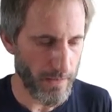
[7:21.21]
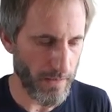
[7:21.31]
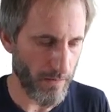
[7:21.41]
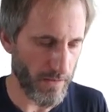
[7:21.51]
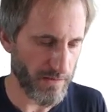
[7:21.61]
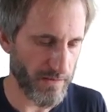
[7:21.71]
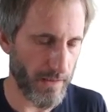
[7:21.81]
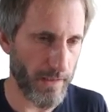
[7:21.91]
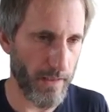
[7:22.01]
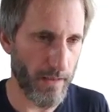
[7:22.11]
Now I
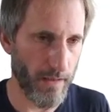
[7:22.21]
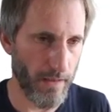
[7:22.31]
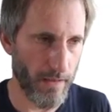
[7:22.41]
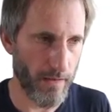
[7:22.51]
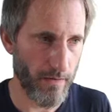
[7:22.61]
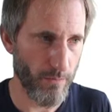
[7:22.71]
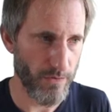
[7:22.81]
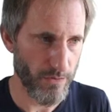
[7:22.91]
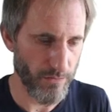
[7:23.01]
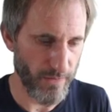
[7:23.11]
say I
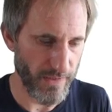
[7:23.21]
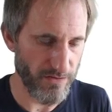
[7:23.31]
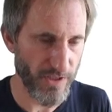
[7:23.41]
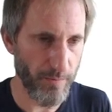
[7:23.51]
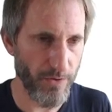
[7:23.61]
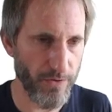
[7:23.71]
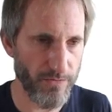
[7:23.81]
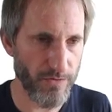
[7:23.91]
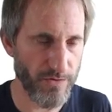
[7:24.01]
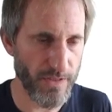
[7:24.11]
want to create a checkpoint of
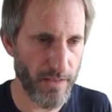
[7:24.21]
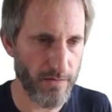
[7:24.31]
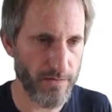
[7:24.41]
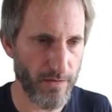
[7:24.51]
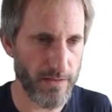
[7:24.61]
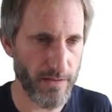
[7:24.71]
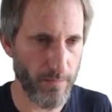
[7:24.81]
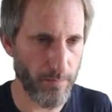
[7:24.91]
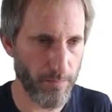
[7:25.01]
the container, so I say